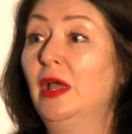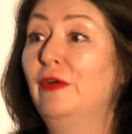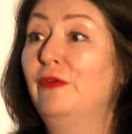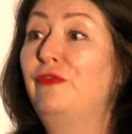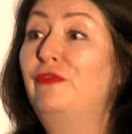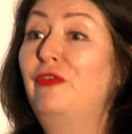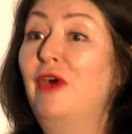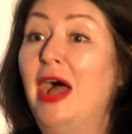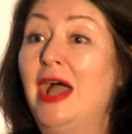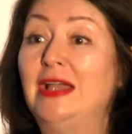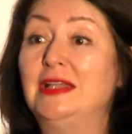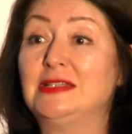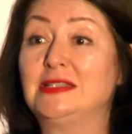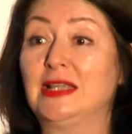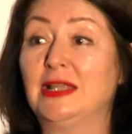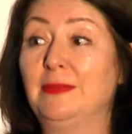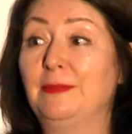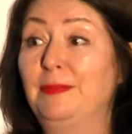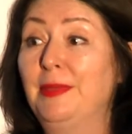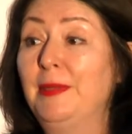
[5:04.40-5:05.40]
fight,
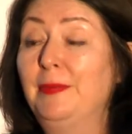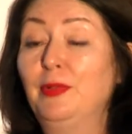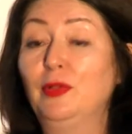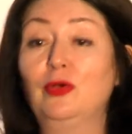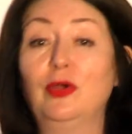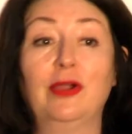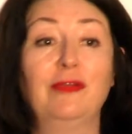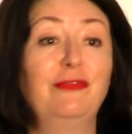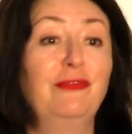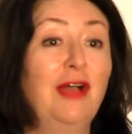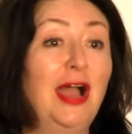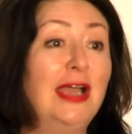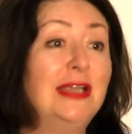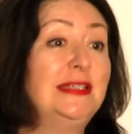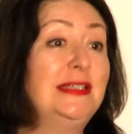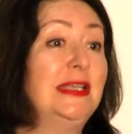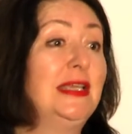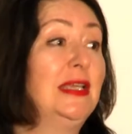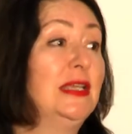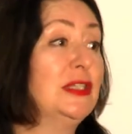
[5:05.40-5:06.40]
and people who are
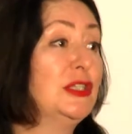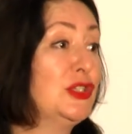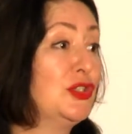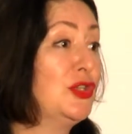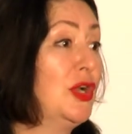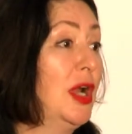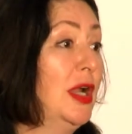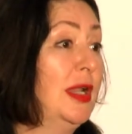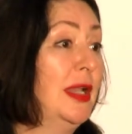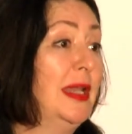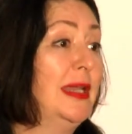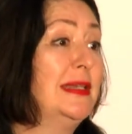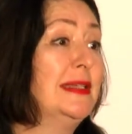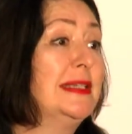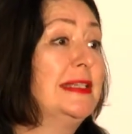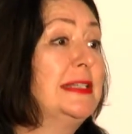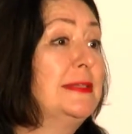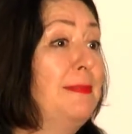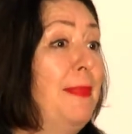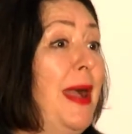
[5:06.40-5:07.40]
fighting and struggling
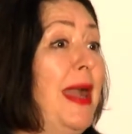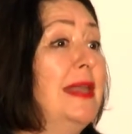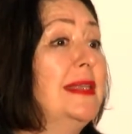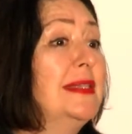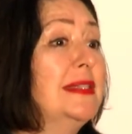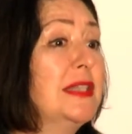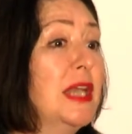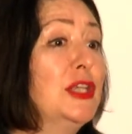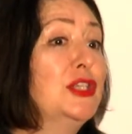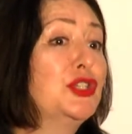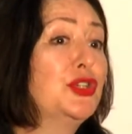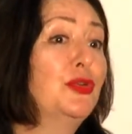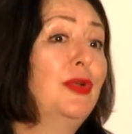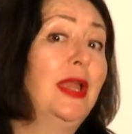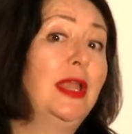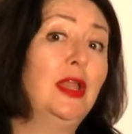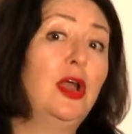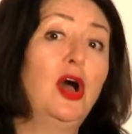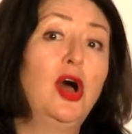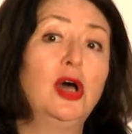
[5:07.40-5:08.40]
despite such
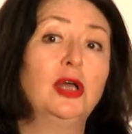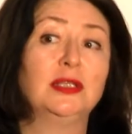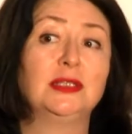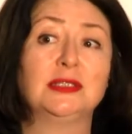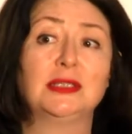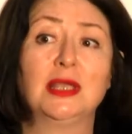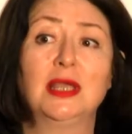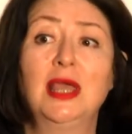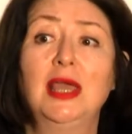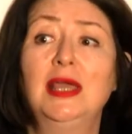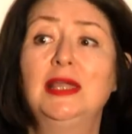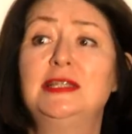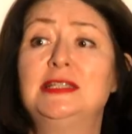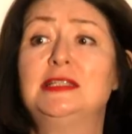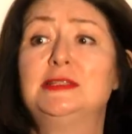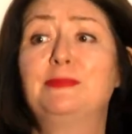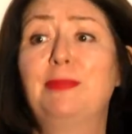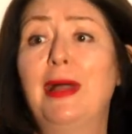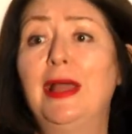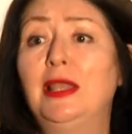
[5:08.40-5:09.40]
great odds,
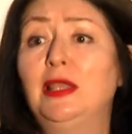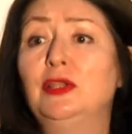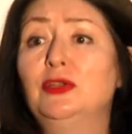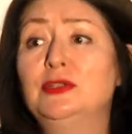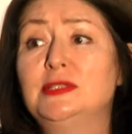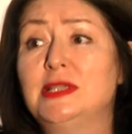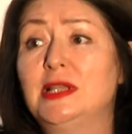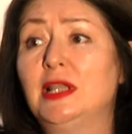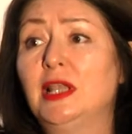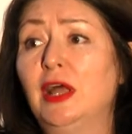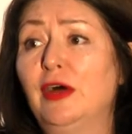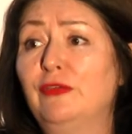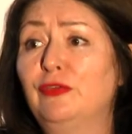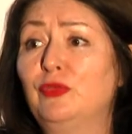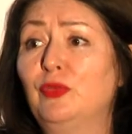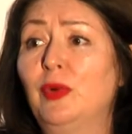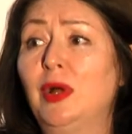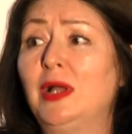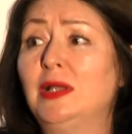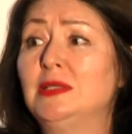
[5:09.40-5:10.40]
despite losing
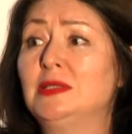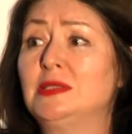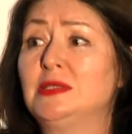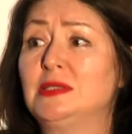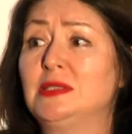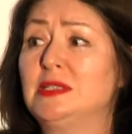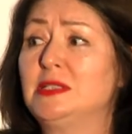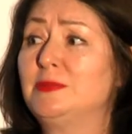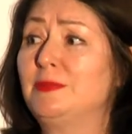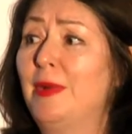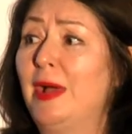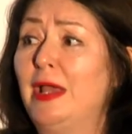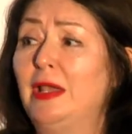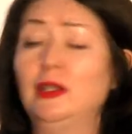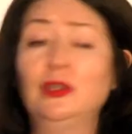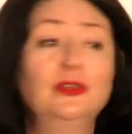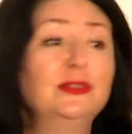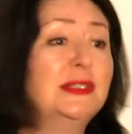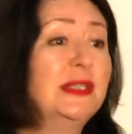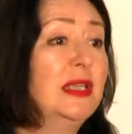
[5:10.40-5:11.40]
loved ones, despite
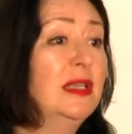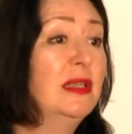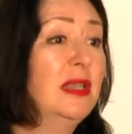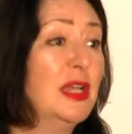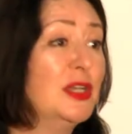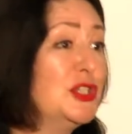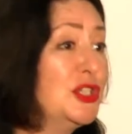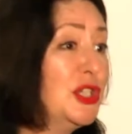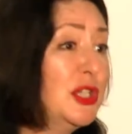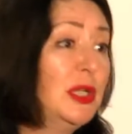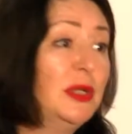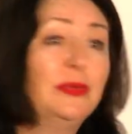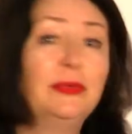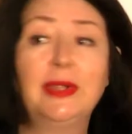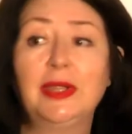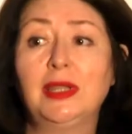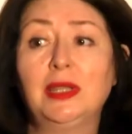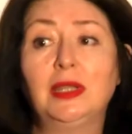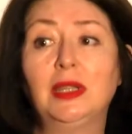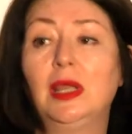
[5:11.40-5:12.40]
losing their
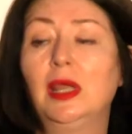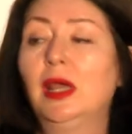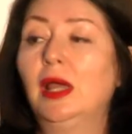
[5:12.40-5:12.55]
children,